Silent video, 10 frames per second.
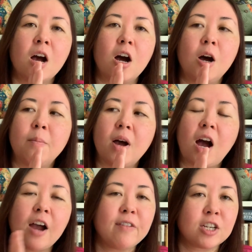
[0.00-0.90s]

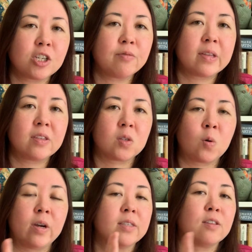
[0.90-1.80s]
I've actually read this
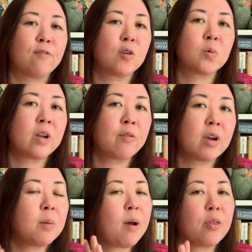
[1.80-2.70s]
twice. The first one I
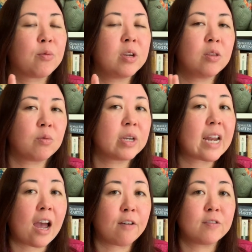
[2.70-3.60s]
read about three and
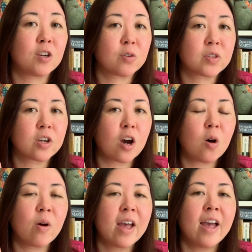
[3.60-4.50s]
a half years
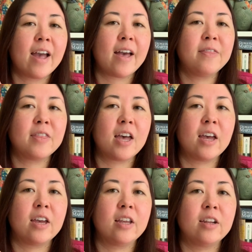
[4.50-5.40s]
ago, and
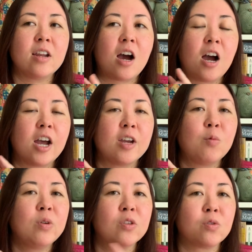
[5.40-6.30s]
then I
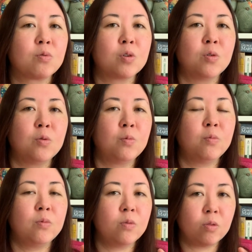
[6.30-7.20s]
went through
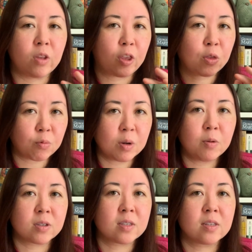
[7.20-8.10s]
like three
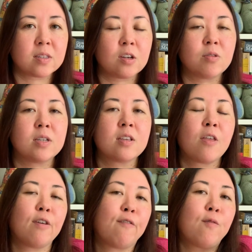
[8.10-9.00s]
books in the series.
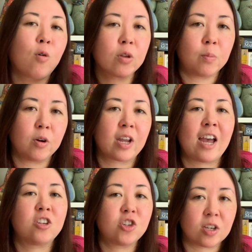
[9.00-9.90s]
The fourth book
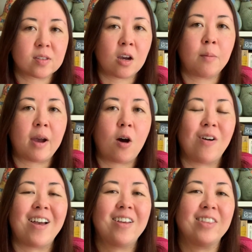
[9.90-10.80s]
had just come
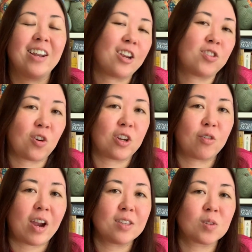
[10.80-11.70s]
out, and then I started
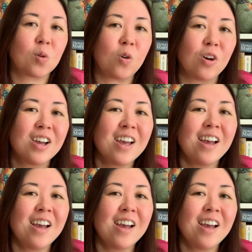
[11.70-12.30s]
grad school.